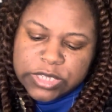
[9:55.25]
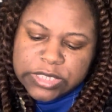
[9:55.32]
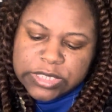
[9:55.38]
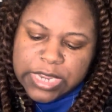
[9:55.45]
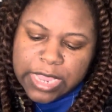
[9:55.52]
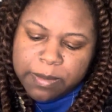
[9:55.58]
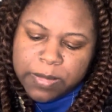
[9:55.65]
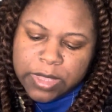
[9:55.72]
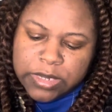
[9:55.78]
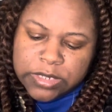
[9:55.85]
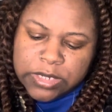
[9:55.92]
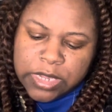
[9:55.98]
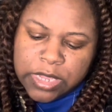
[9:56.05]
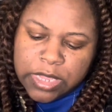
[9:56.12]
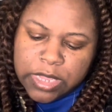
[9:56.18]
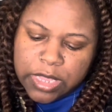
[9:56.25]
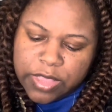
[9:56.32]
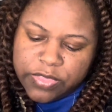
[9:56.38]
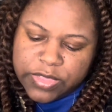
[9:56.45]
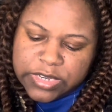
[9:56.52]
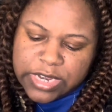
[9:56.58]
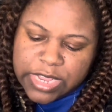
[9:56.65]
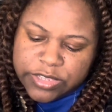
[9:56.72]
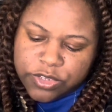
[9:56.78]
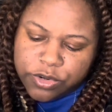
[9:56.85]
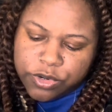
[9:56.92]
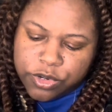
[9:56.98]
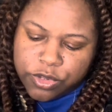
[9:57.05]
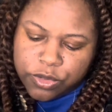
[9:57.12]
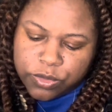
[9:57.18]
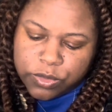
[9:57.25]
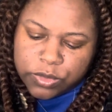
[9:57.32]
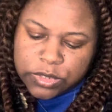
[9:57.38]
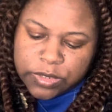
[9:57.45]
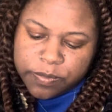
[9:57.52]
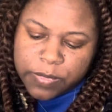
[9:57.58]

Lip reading: statement in the Desert News.